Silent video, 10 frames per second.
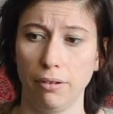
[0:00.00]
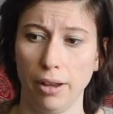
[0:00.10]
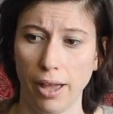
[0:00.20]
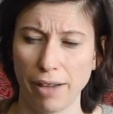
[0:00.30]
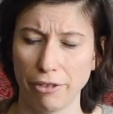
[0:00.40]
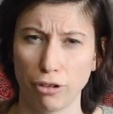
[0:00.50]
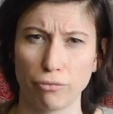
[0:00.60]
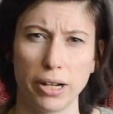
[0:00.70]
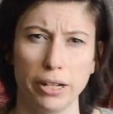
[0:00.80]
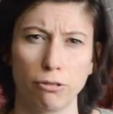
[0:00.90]
having a
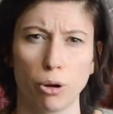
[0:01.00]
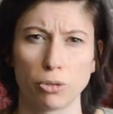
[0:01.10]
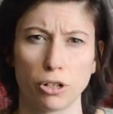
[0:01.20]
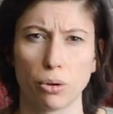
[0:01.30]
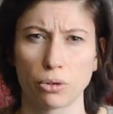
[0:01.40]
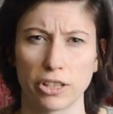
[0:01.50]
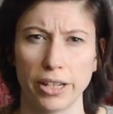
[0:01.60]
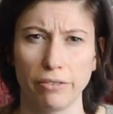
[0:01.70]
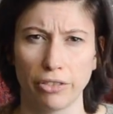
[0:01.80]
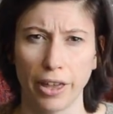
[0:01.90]
really cropped long
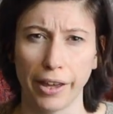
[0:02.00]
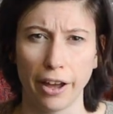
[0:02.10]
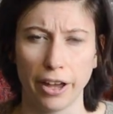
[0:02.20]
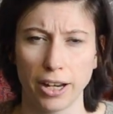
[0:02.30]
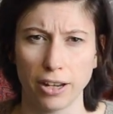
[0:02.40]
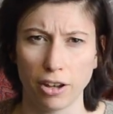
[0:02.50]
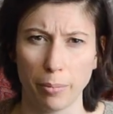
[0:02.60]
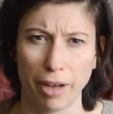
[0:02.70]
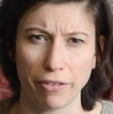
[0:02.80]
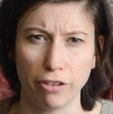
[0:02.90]
sleeve thing, I'd end
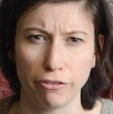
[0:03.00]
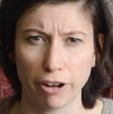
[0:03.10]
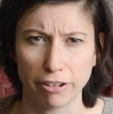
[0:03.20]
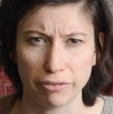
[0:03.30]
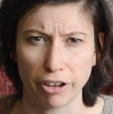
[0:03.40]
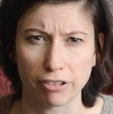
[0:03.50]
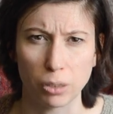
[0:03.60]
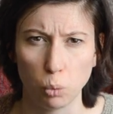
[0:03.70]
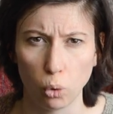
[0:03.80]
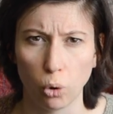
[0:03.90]
up having a very, very
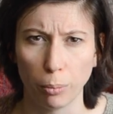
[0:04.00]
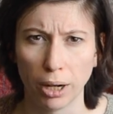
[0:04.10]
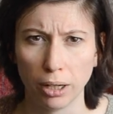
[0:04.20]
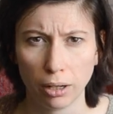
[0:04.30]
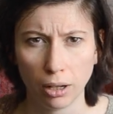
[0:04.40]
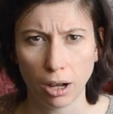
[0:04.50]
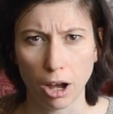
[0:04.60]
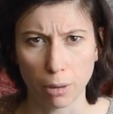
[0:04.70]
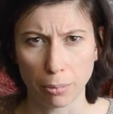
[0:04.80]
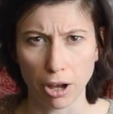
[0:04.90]
warm
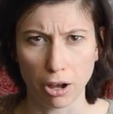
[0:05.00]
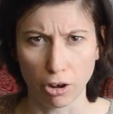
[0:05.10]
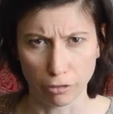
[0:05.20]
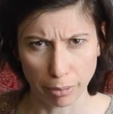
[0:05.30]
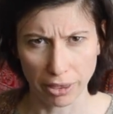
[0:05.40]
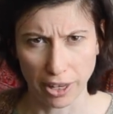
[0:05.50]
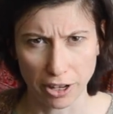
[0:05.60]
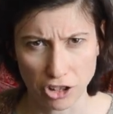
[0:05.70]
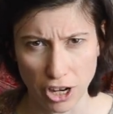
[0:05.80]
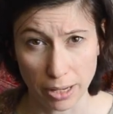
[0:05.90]
upper half but then
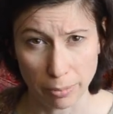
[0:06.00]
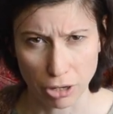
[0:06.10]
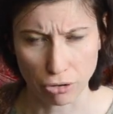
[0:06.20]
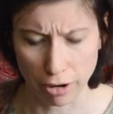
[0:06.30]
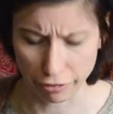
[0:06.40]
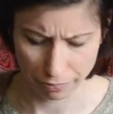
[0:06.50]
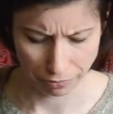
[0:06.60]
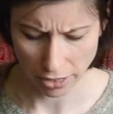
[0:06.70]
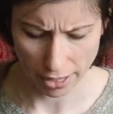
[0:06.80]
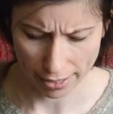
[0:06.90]
a chilly midriff,
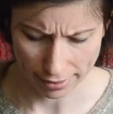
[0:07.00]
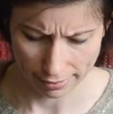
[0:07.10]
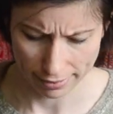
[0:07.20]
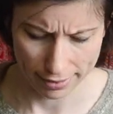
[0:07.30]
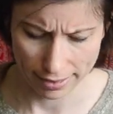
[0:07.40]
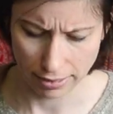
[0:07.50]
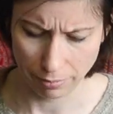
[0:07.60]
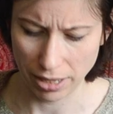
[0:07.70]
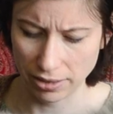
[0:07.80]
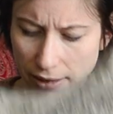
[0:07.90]
and it
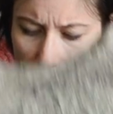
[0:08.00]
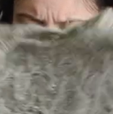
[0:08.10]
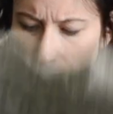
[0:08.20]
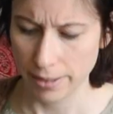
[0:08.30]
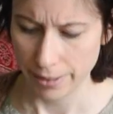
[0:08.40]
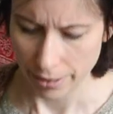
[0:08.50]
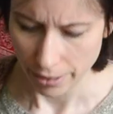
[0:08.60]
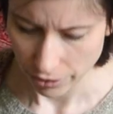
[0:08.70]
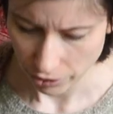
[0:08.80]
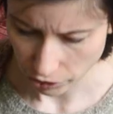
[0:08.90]
didn't make sense.
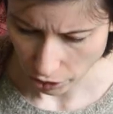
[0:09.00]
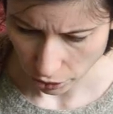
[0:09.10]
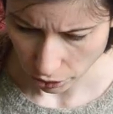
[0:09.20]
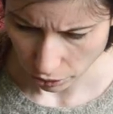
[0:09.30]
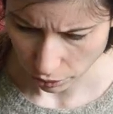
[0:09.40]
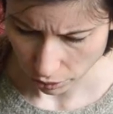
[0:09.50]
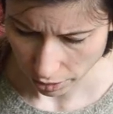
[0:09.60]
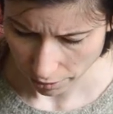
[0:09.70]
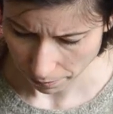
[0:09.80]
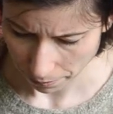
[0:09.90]
So
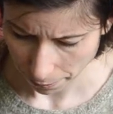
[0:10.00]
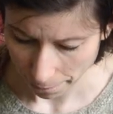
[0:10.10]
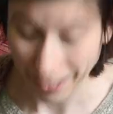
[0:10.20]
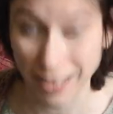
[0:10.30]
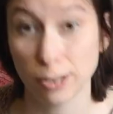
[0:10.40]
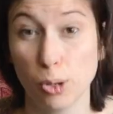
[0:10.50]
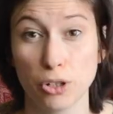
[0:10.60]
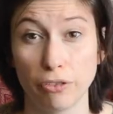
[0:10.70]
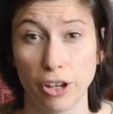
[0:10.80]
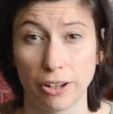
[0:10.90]
I had a
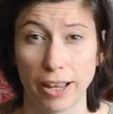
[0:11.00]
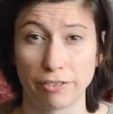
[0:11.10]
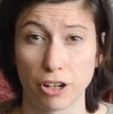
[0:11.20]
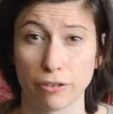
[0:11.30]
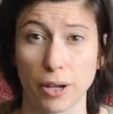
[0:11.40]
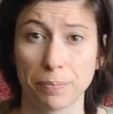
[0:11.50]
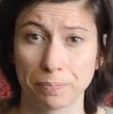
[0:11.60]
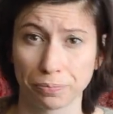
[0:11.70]
lot of yarn left over,